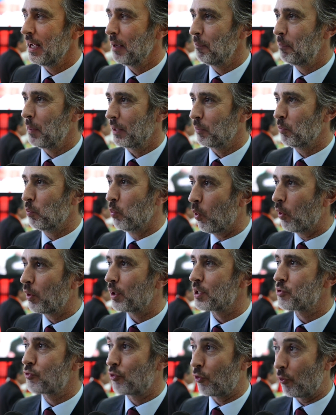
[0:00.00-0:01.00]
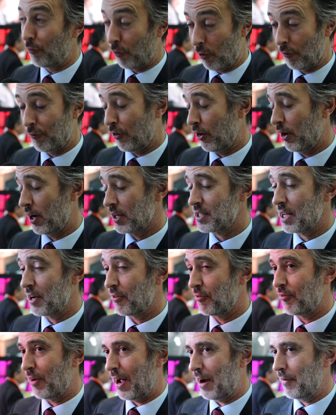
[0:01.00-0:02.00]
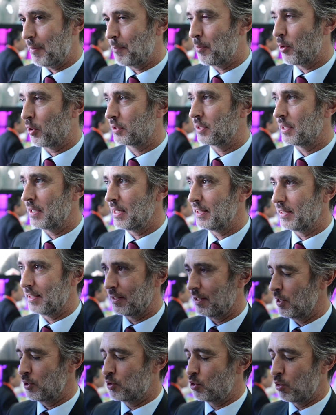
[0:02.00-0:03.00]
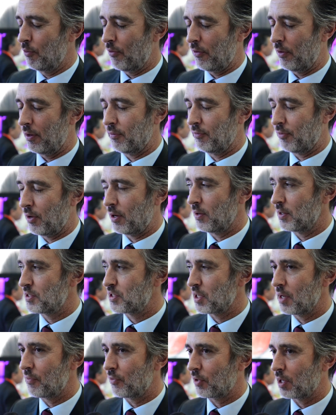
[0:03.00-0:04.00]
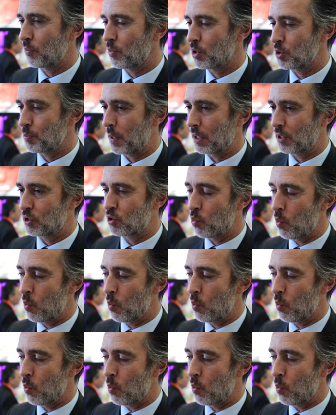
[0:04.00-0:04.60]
but the awards for us are important in two very, very significant respects.